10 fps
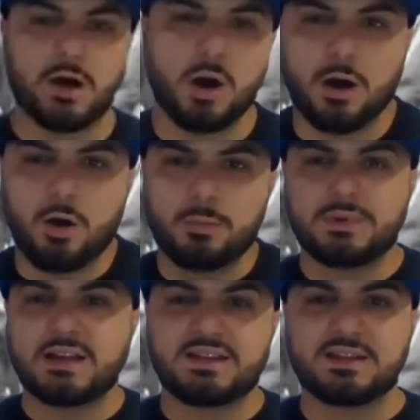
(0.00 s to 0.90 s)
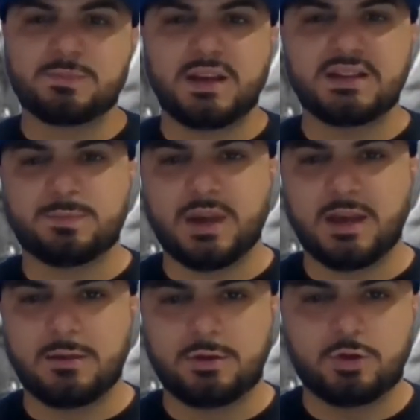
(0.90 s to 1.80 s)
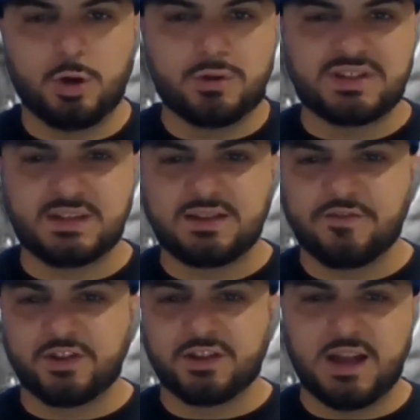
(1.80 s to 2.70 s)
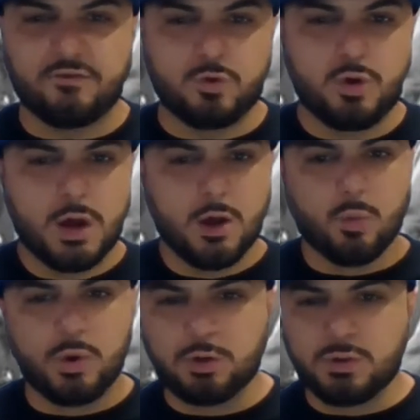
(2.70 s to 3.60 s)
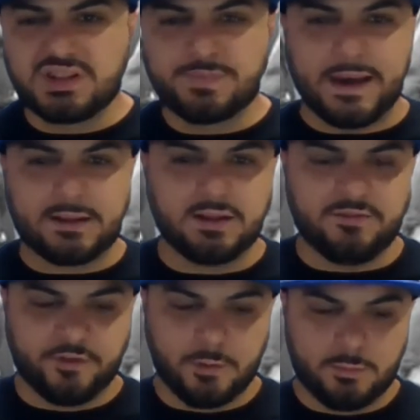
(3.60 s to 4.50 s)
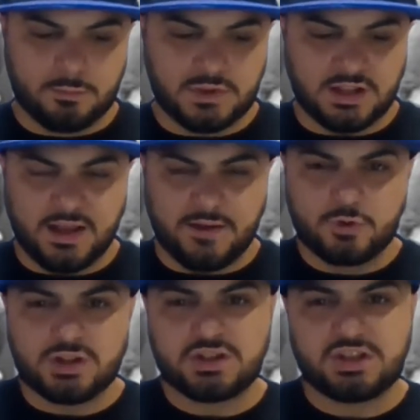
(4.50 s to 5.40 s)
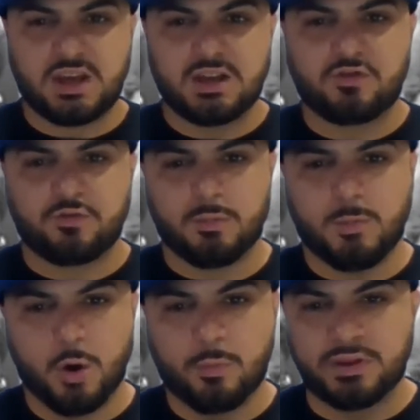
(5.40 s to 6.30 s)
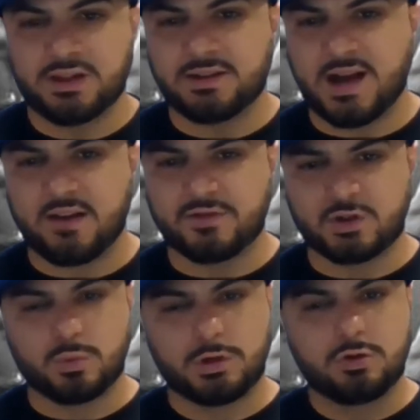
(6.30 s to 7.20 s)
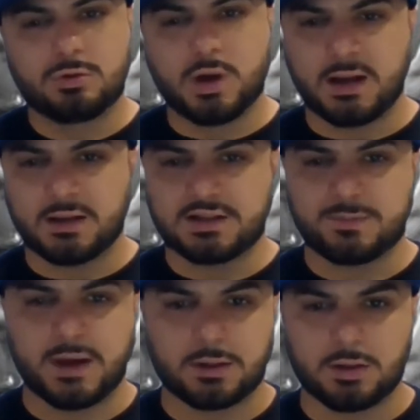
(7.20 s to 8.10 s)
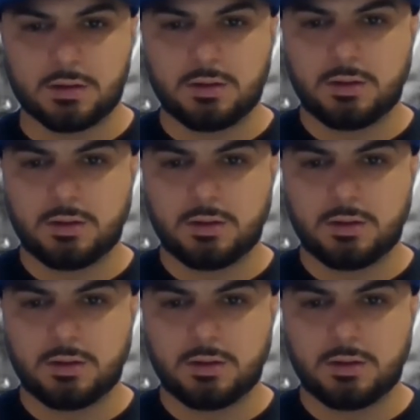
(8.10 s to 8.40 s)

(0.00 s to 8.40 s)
I hope that takes place, man. You know, it's a different level. What are you expecting from the levels to change from open to novice? What are you kind of expecting?